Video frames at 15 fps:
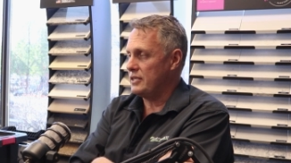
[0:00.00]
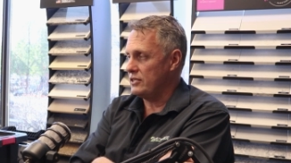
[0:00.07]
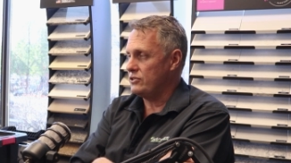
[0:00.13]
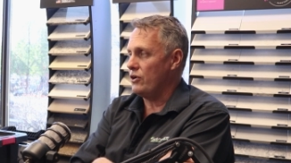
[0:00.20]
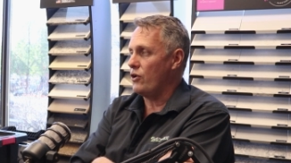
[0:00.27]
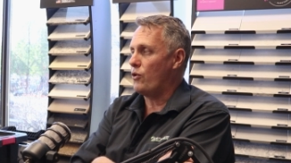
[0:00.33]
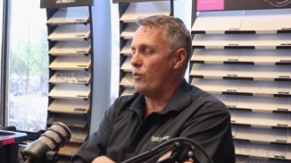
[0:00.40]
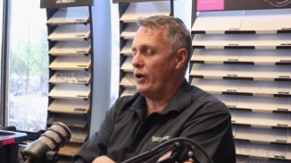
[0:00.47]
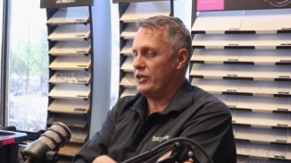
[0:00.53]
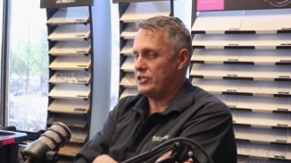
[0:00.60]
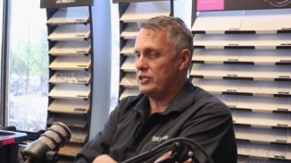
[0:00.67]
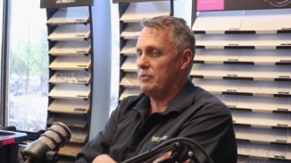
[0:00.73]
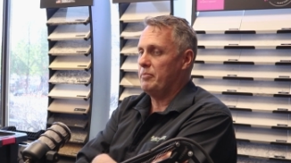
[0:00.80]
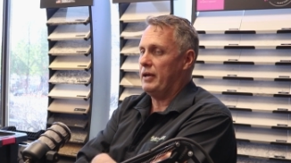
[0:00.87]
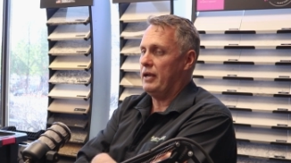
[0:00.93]
There's no
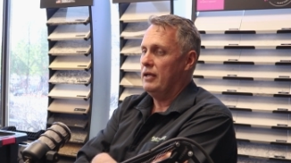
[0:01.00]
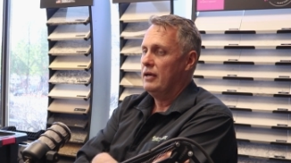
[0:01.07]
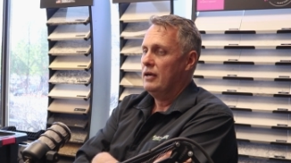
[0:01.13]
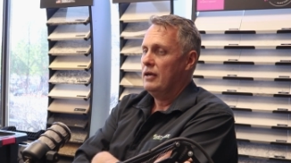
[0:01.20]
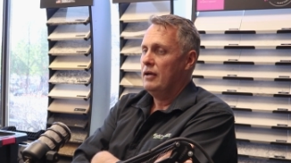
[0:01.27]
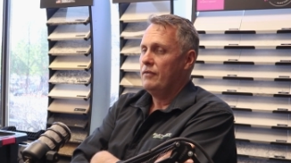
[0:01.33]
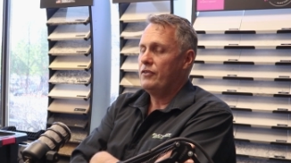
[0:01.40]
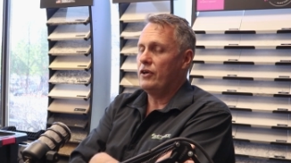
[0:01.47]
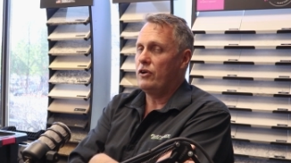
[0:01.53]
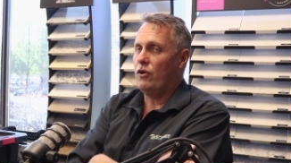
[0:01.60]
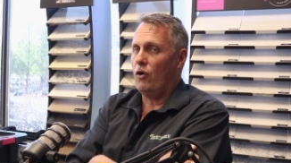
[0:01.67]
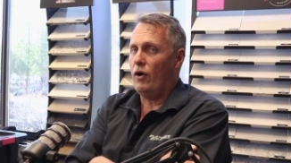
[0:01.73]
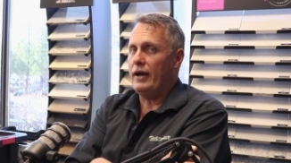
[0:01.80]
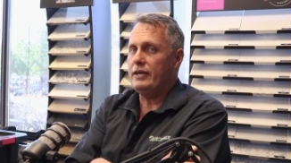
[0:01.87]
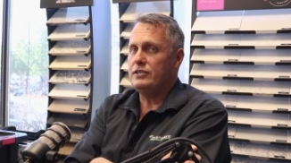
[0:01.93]
question, but the
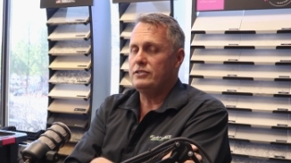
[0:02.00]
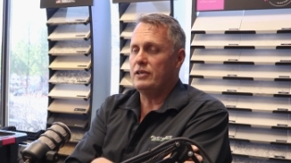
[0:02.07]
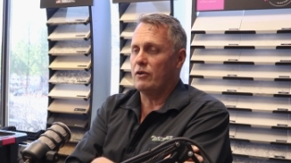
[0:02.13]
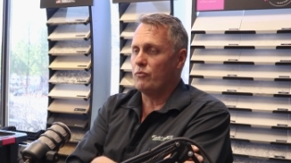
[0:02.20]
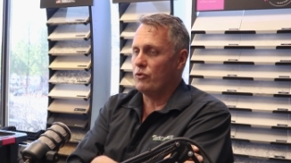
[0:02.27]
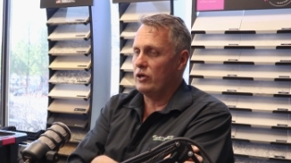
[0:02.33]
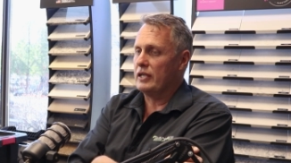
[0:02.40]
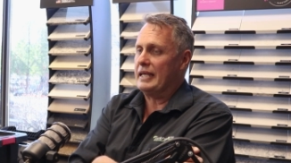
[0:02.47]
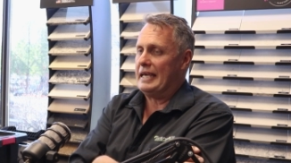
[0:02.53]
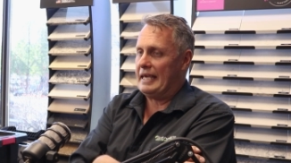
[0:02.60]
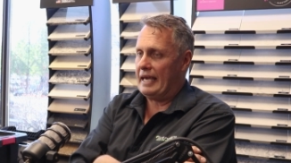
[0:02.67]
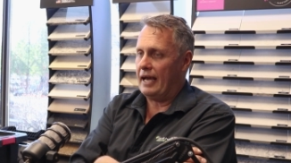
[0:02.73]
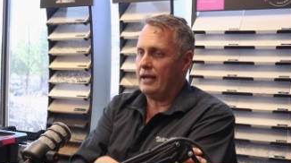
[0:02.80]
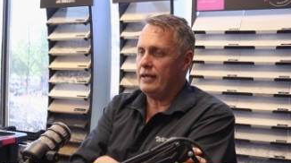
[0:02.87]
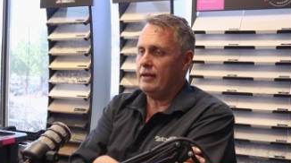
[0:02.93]
guys that really
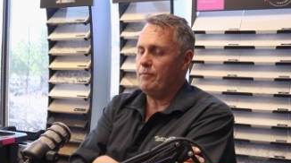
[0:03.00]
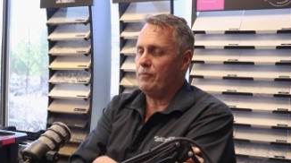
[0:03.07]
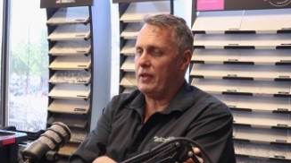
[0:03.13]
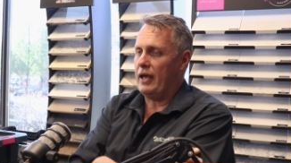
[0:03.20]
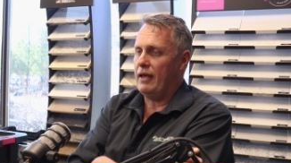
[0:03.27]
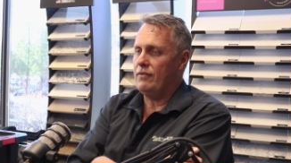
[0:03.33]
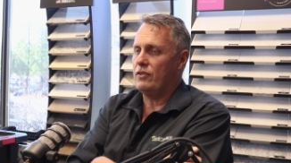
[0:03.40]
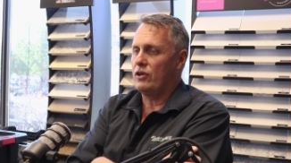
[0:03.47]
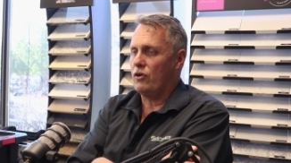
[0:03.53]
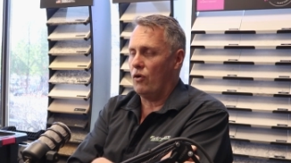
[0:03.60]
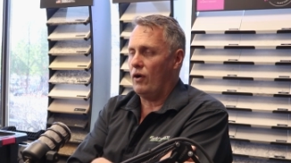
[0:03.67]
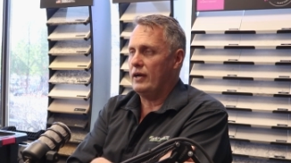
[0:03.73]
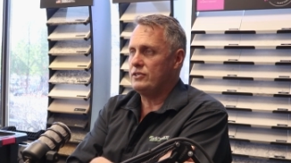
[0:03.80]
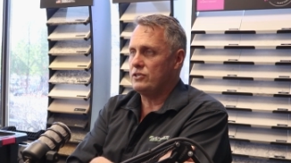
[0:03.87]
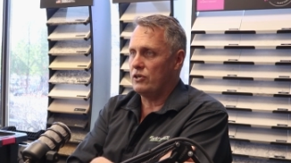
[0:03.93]
get it and the
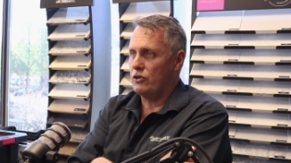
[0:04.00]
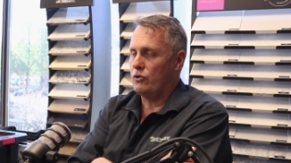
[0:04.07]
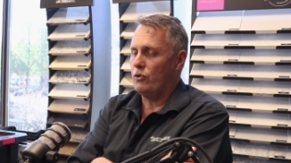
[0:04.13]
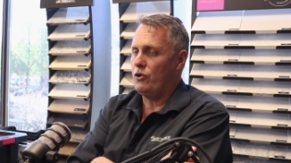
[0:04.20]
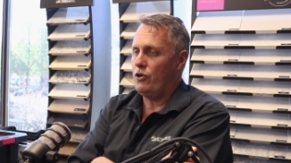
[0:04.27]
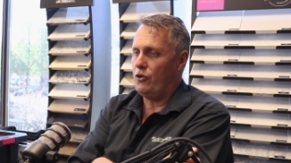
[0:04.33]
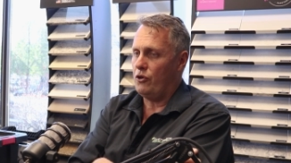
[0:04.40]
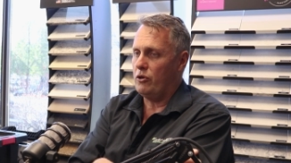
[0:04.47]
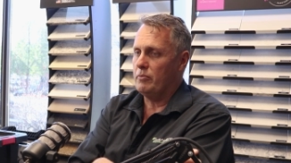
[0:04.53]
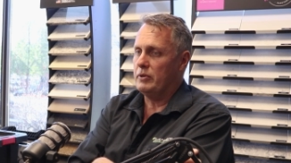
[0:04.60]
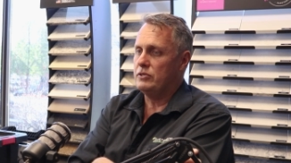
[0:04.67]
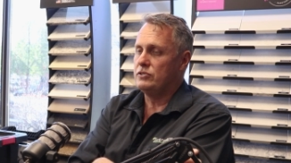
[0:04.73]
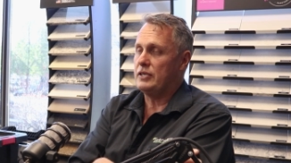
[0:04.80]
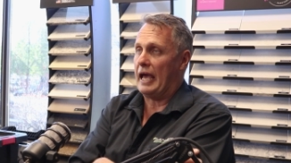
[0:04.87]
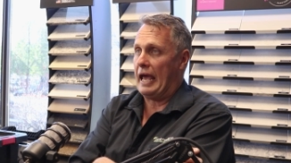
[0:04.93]
guys that are good
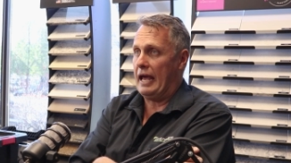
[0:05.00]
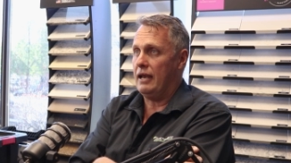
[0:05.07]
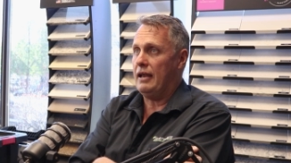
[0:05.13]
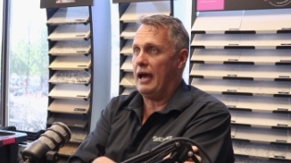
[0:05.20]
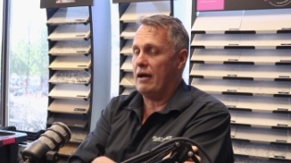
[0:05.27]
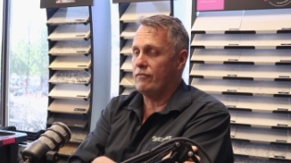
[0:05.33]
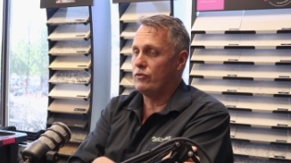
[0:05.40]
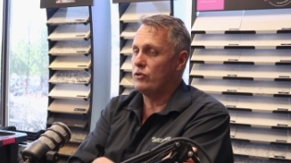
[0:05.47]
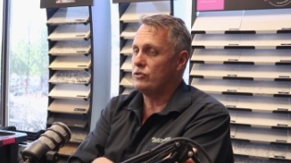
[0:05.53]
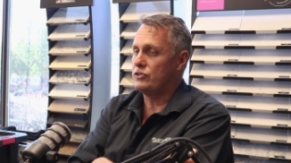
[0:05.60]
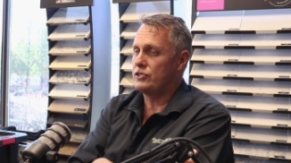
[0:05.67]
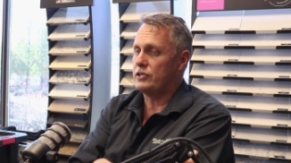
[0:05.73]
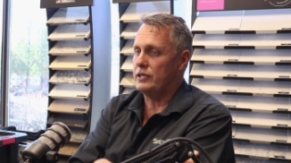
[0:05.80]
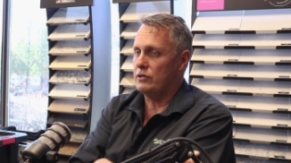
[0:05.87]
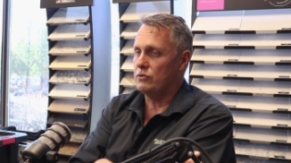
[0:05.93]
humans and have good
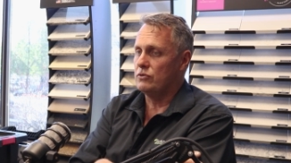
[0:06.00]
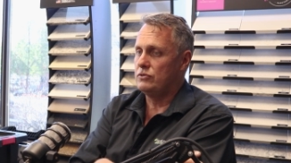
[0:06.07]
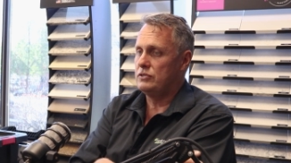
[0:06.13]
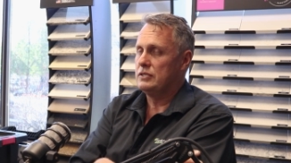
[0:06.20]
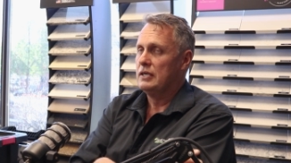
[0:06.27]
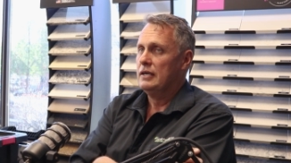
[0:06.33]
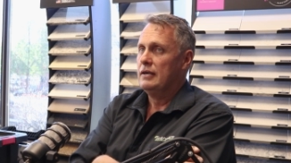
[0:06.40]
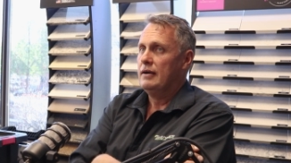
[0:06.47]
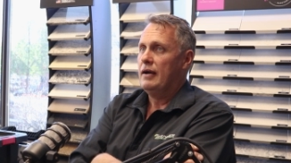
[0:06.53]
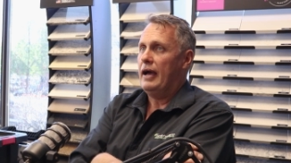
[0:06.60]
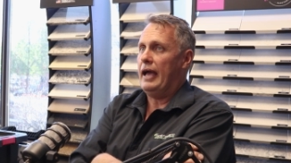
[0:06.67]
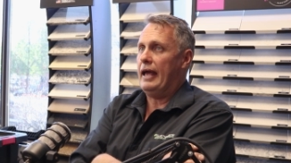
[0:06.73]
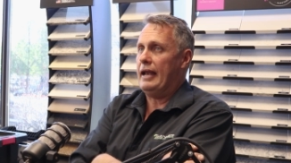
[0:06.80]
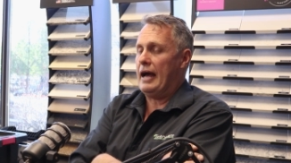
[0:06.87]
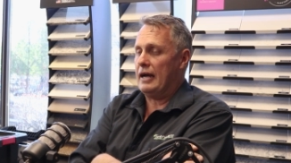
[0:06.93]
skills
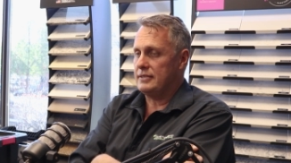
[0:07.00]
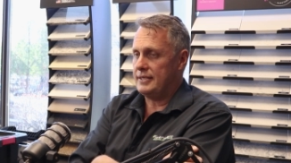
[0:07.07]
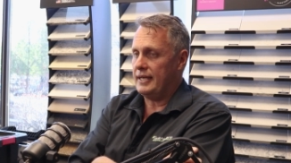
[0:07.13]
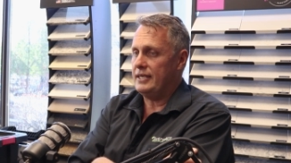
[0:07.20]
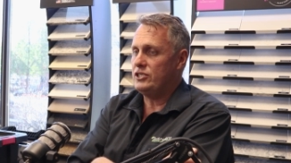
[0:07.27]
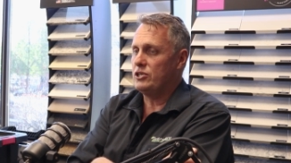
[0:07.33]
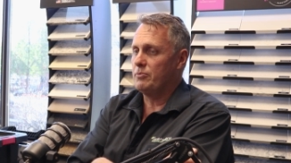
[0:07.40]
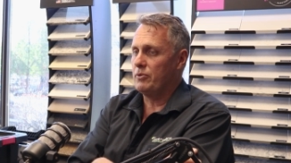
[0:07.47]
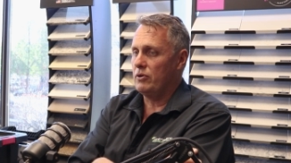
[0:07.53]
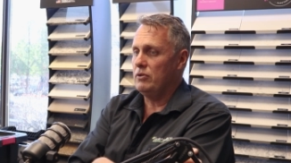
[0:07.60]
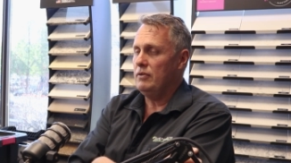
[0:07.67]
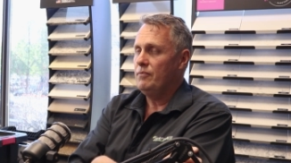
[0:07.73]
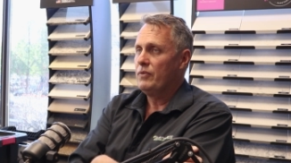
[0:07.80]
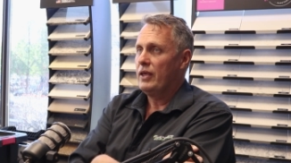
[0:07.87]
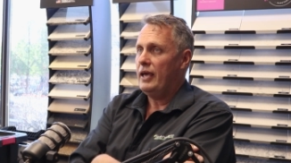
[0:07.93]
and are
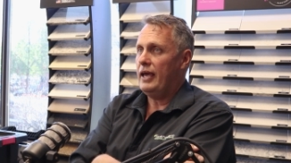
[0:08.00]
teachable,